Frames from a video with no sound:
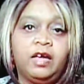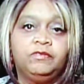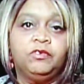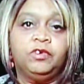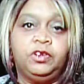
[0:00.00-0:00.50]

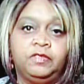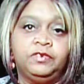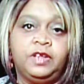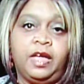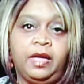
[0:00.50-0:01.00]
Blessed are
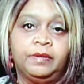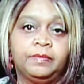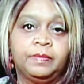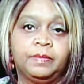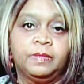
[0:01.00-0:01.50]

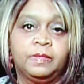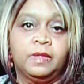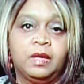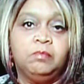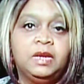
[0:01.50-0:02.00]
those
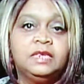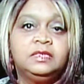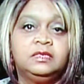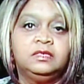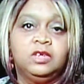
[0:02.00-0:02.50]
that can
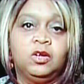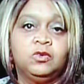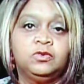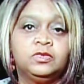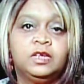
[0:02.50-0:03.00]

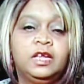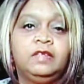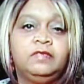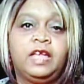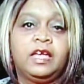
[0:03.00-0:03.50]
reveal
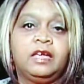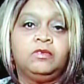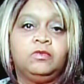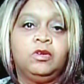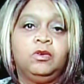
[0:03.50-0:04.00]
the
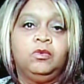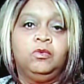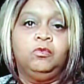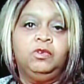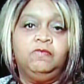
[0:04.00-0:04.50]
truth
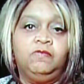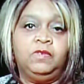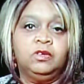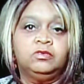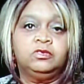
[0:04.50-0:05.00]
about
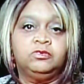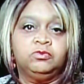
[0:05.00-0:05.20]
life,